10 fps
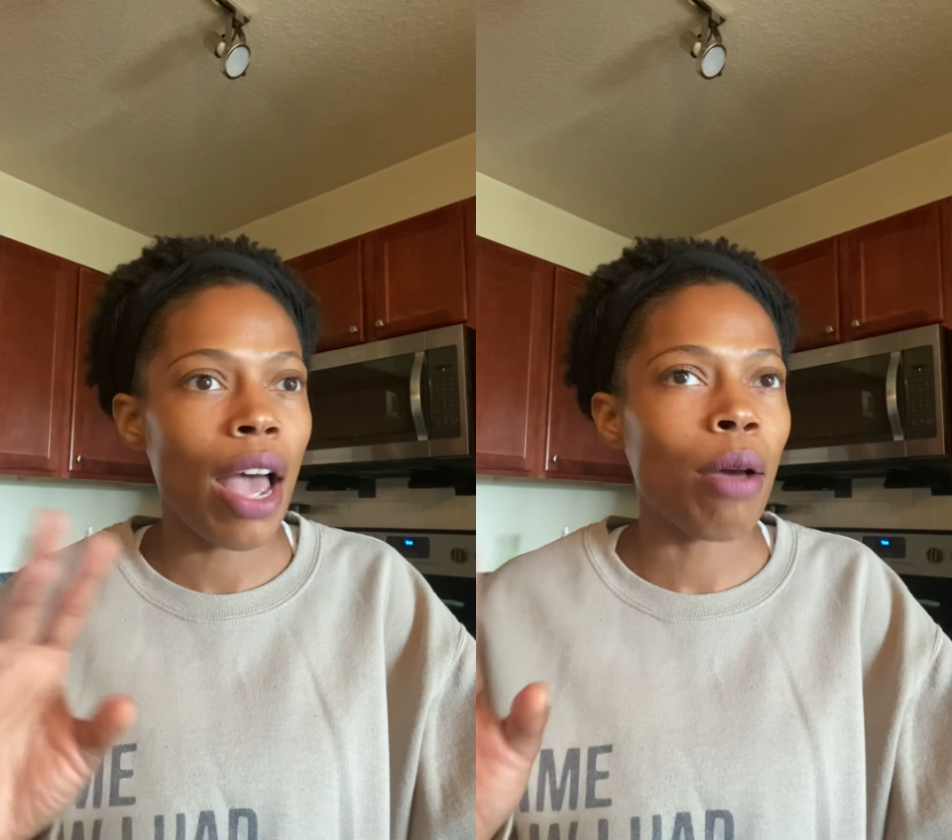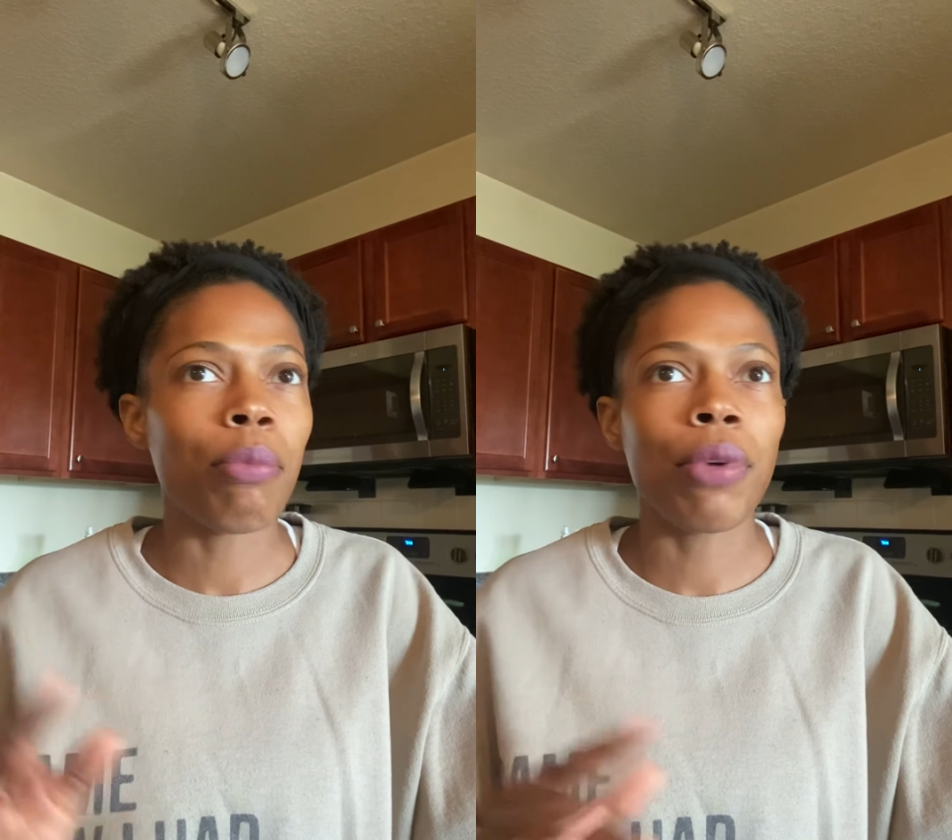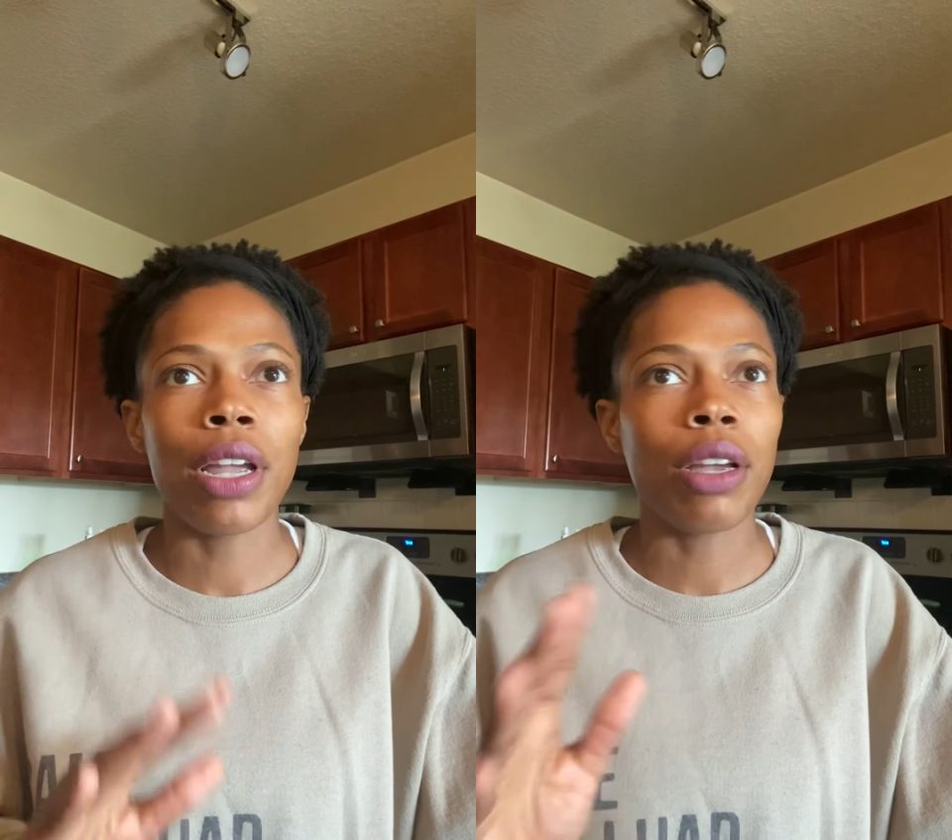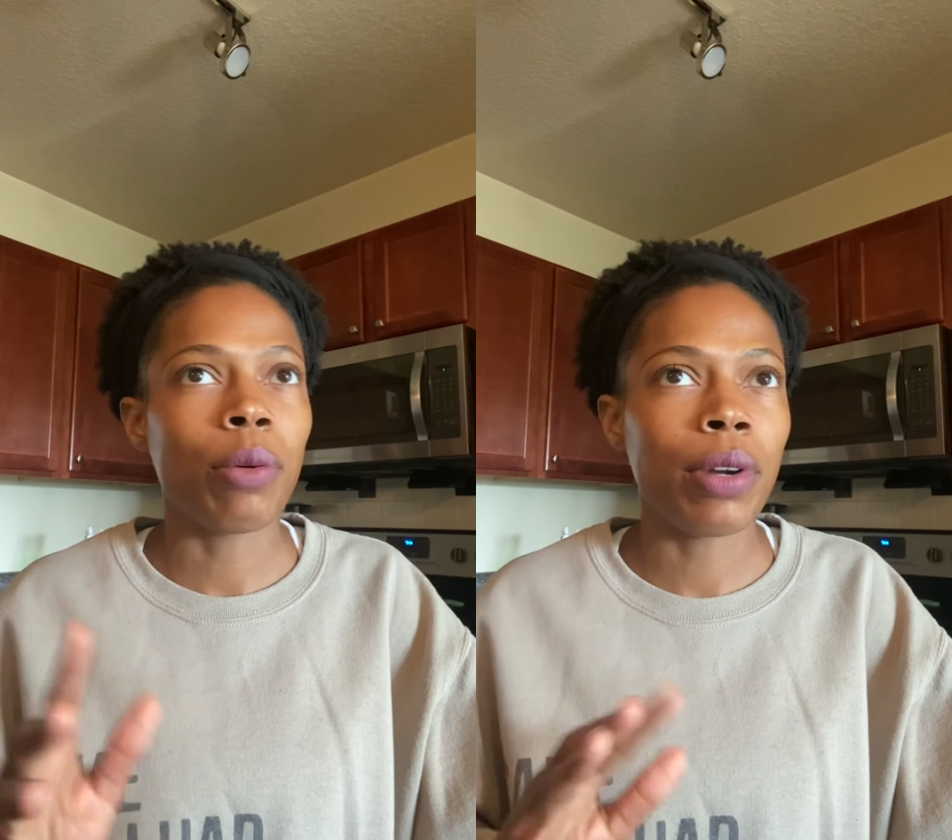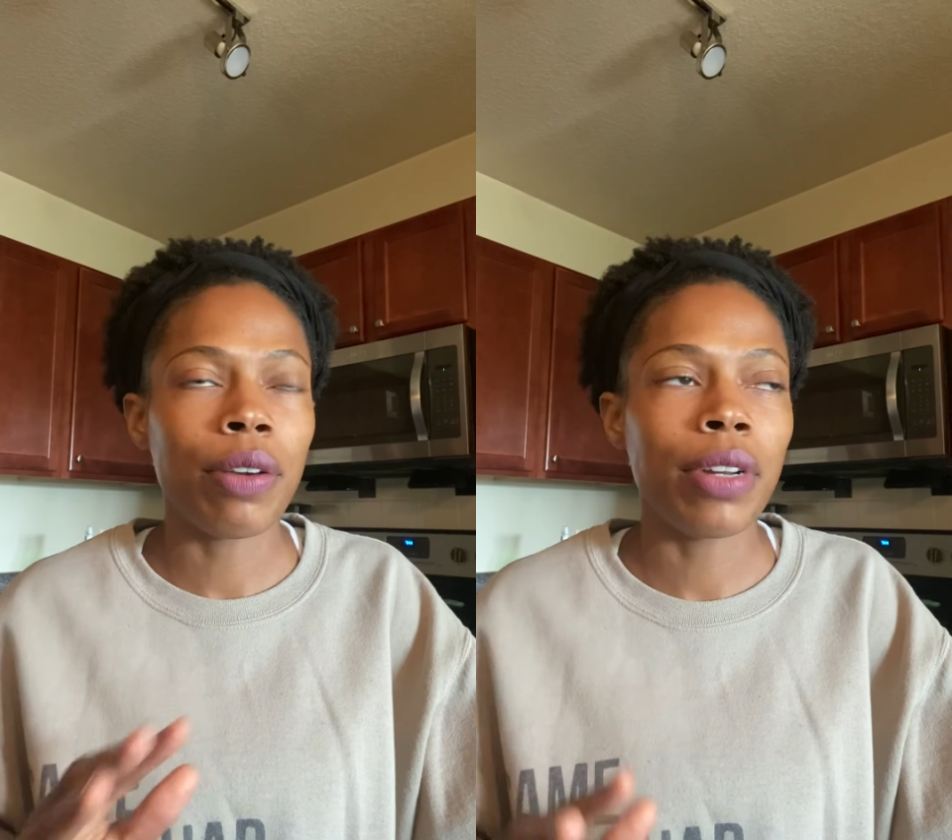outbreak or
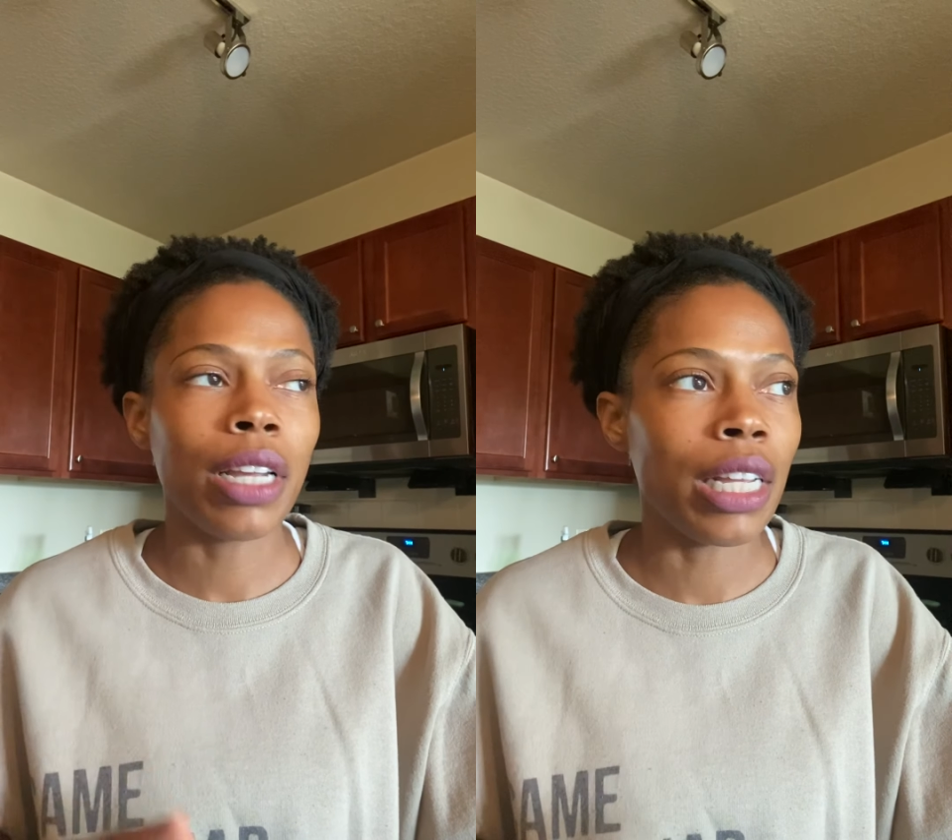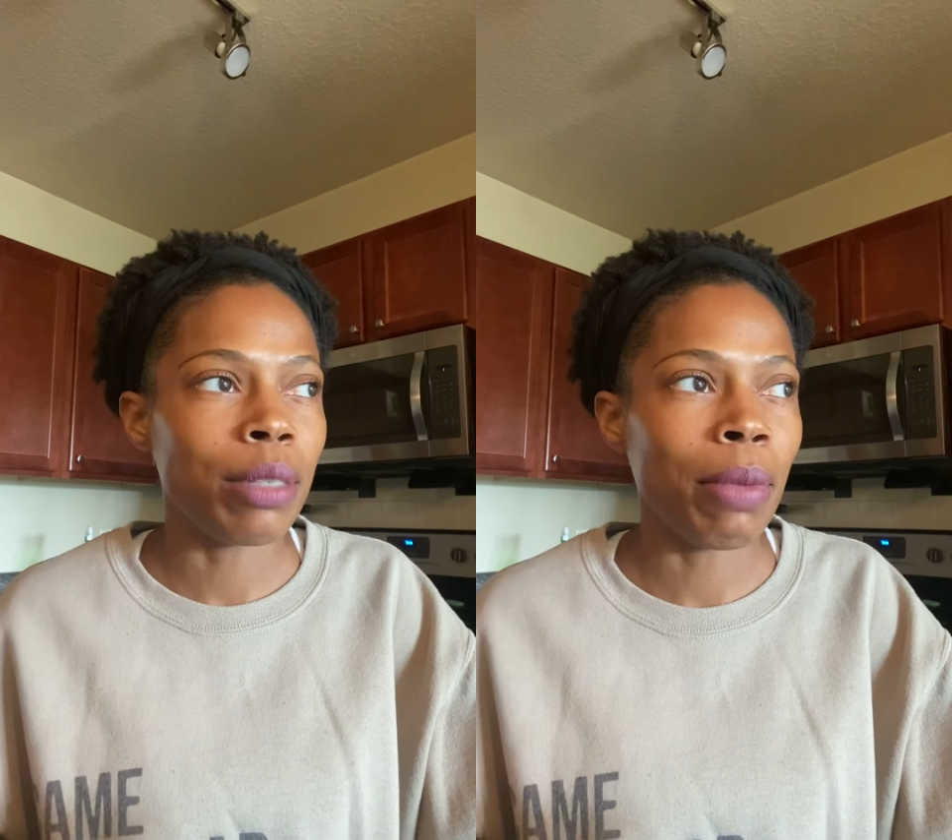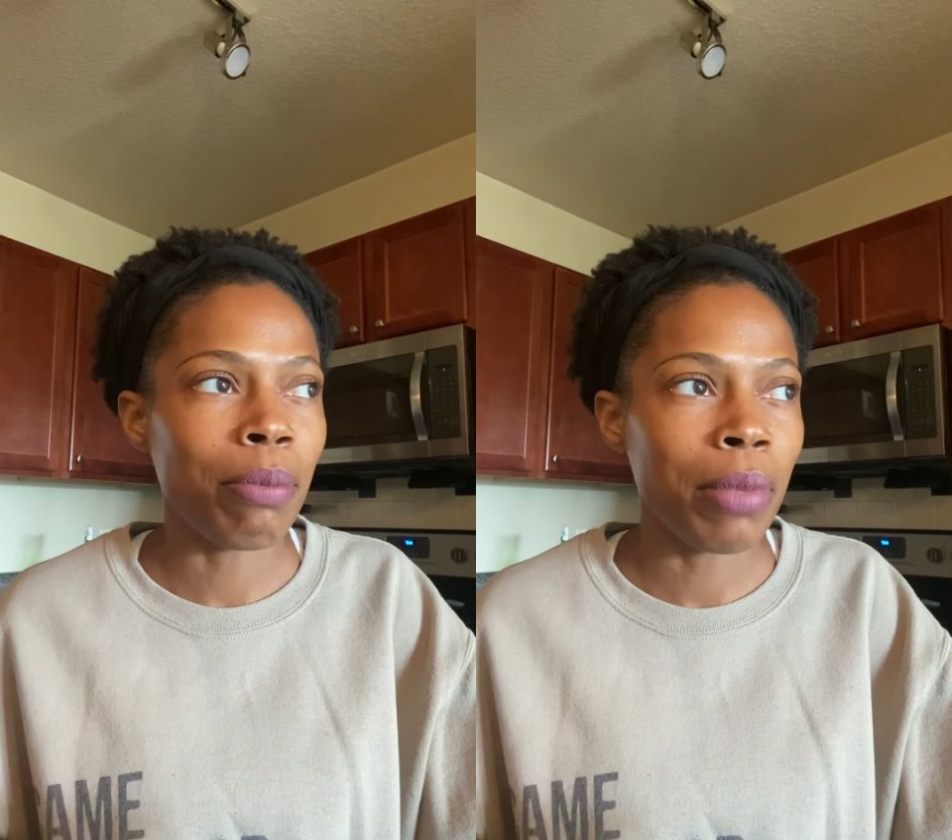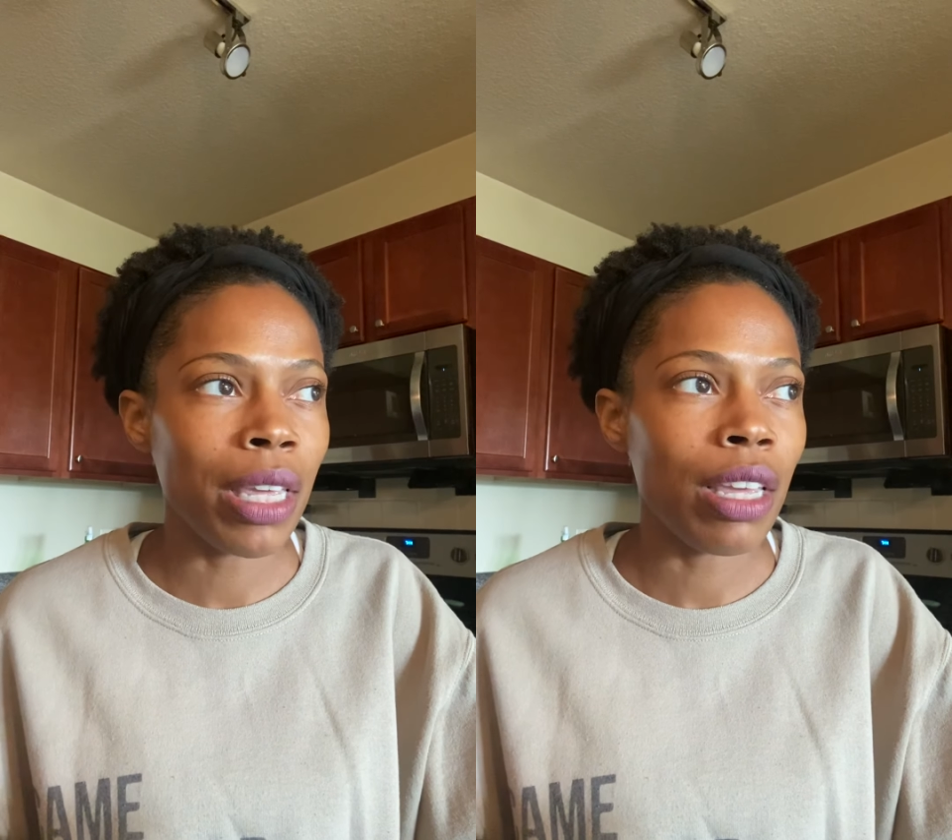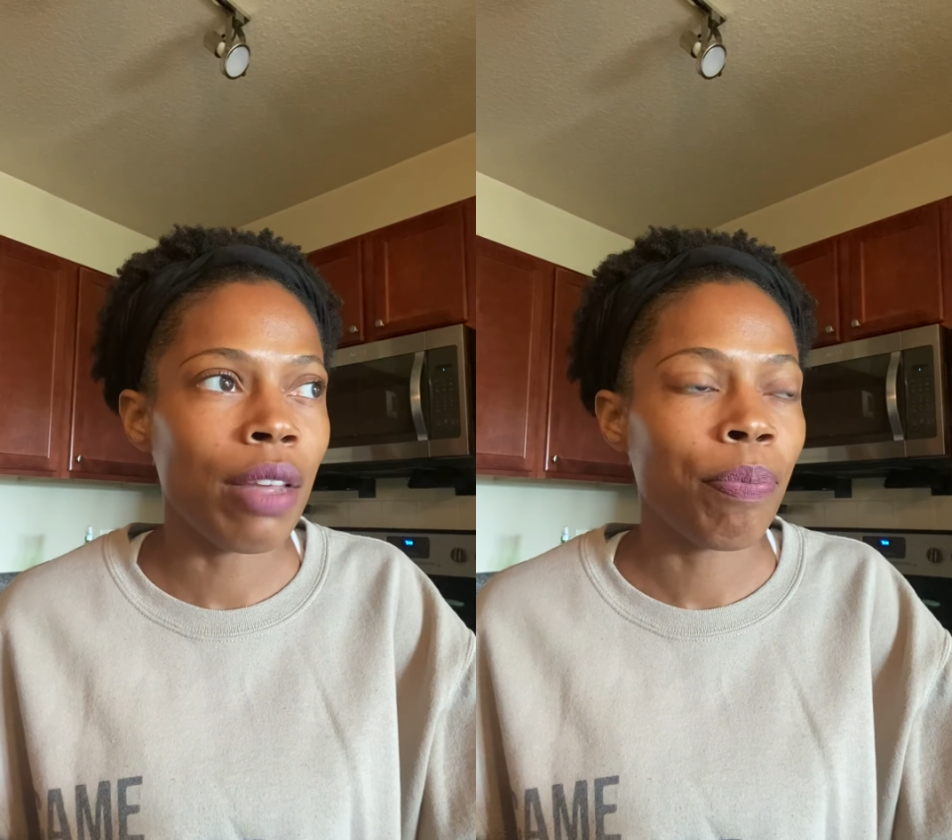whatever the case may
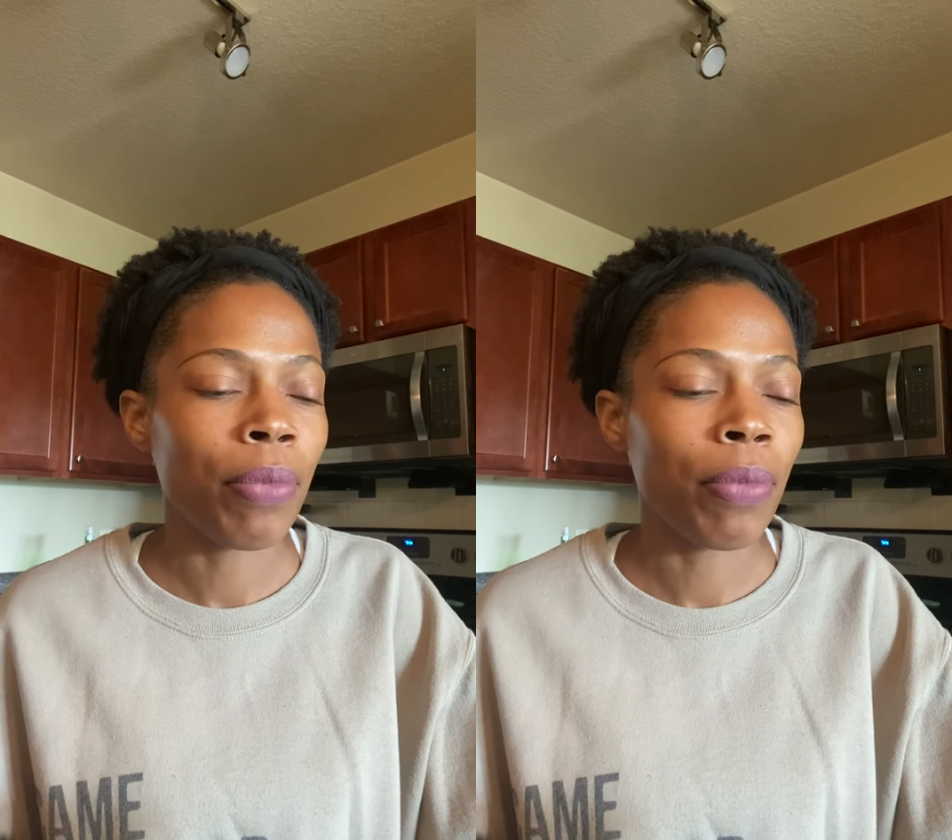be.